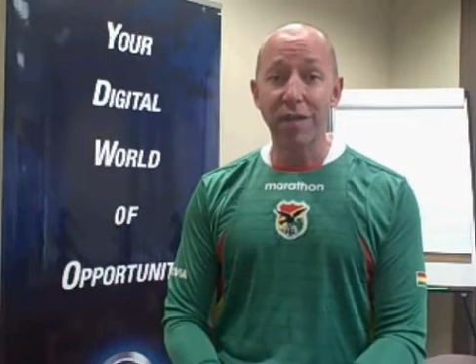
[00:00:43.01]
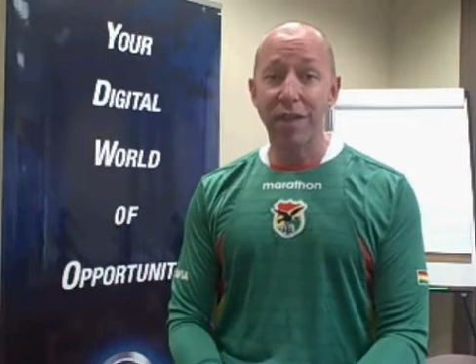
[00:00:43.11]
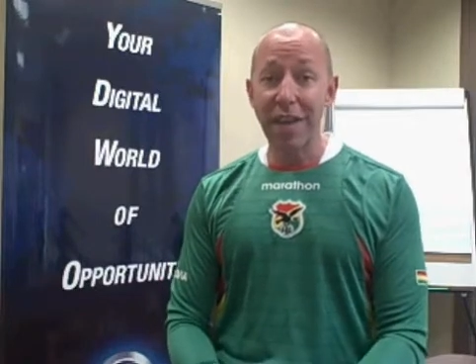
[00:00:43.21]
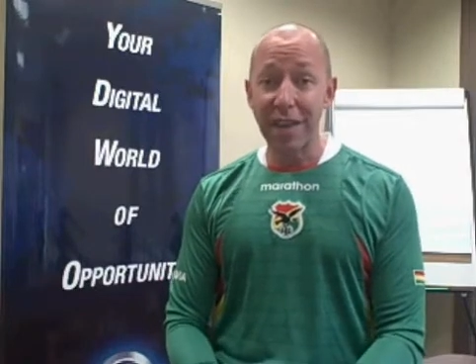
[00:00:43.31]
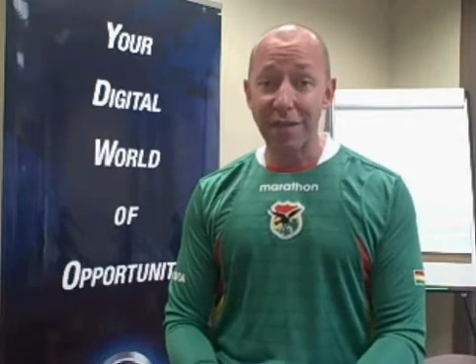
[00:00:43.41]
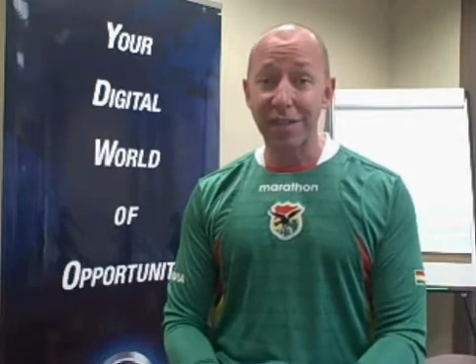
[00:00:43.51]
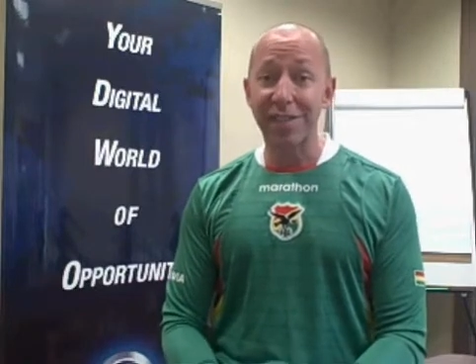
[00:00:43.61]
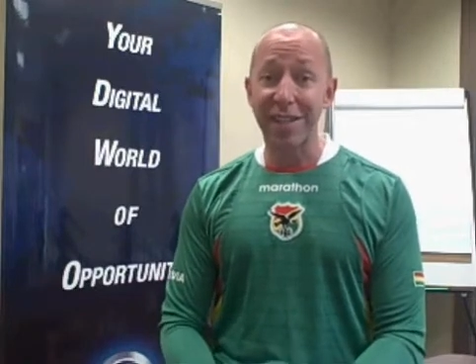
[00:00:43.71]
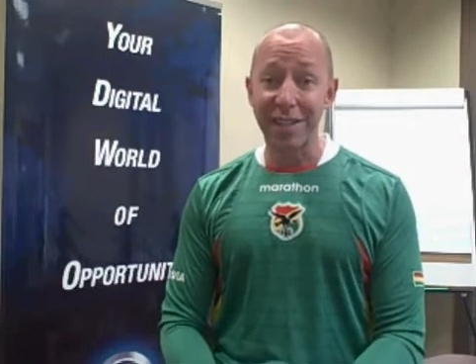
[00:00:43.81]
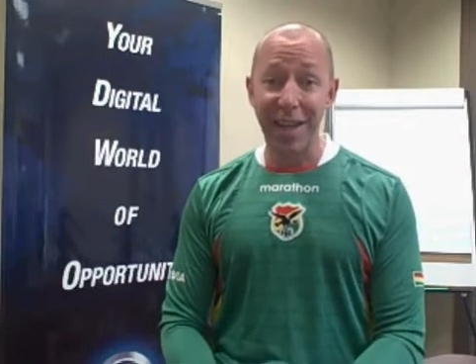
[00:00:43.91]
If they even
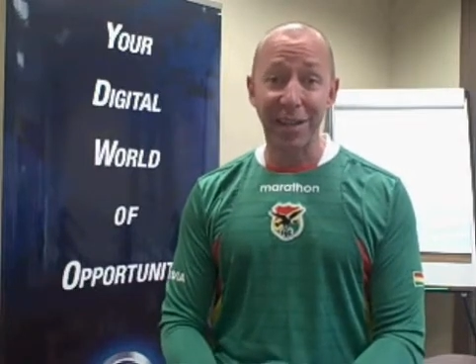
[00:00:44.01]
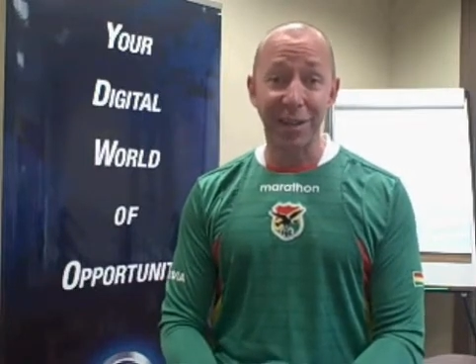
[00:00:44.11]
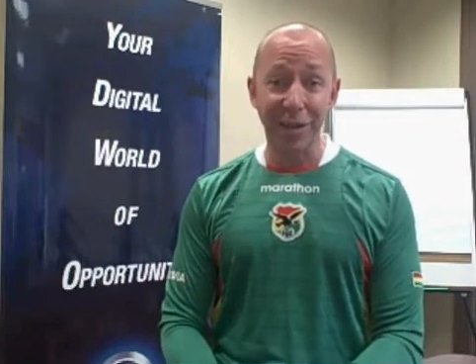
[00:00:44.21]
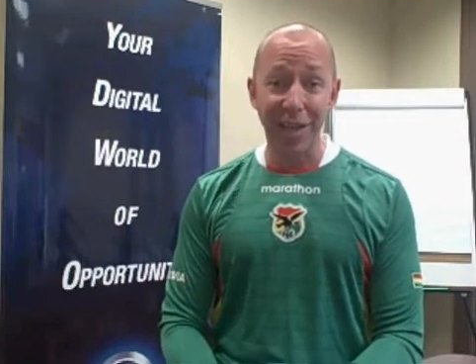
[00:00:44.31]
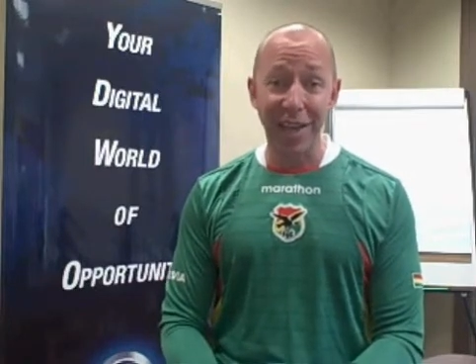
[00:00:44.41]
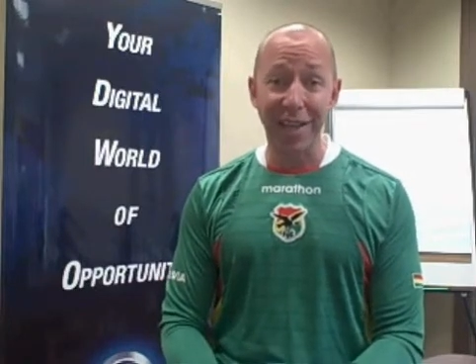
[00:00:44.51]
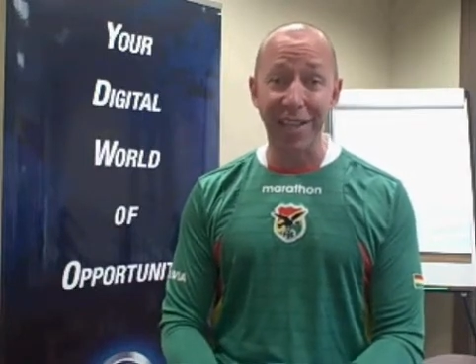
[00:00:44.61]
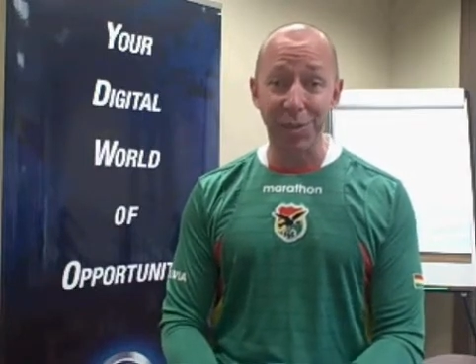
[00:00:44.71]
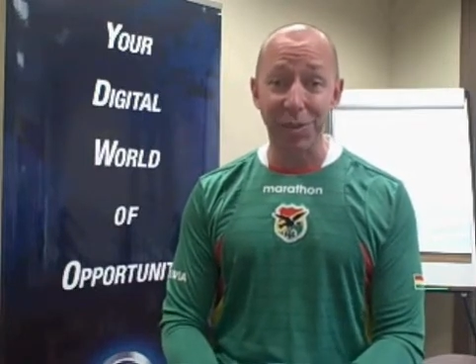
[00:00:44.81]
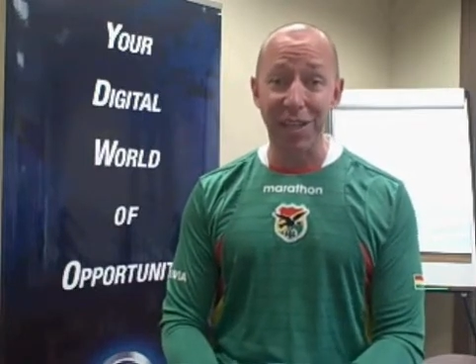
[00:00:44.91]
sit down and look at it,
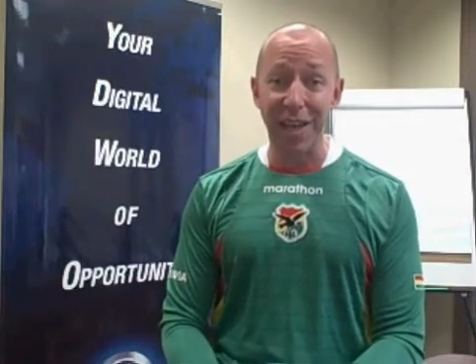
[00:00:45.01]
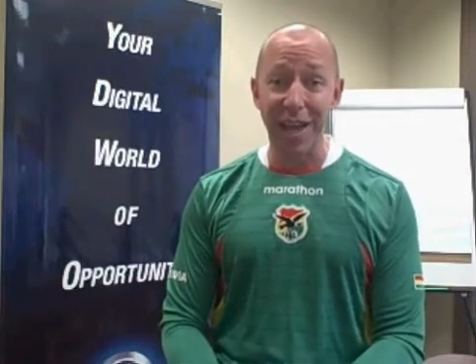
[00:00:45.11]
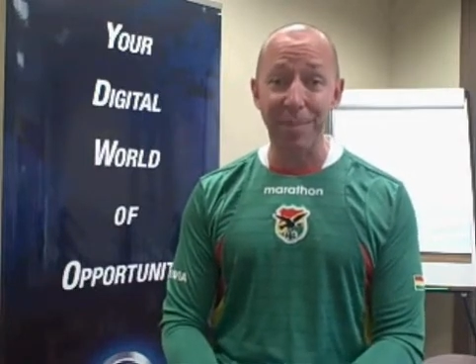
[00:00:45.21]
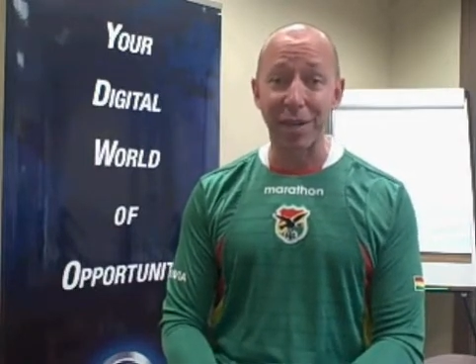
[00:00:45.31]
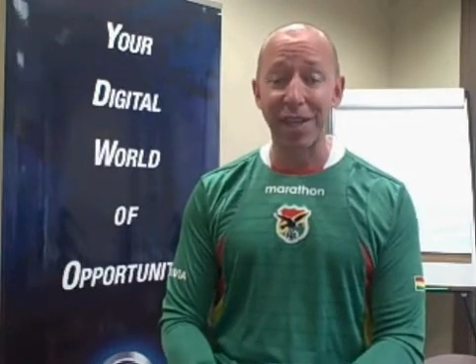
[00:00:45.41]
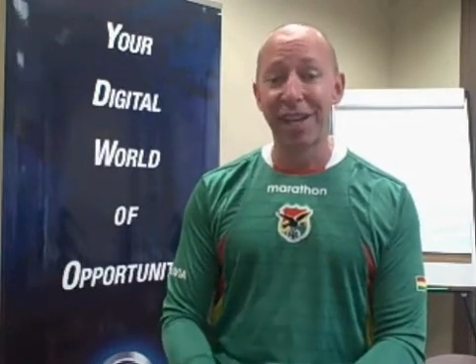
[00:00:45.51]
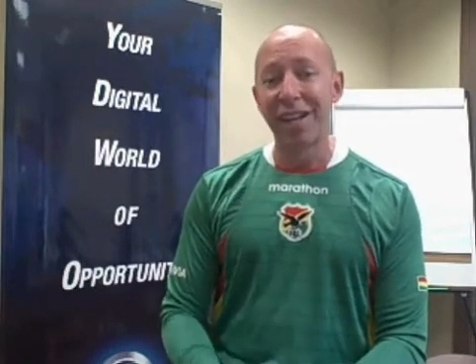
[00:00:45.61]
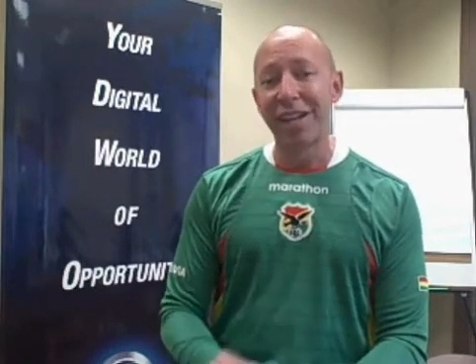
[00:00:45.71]
guess what's going to happen?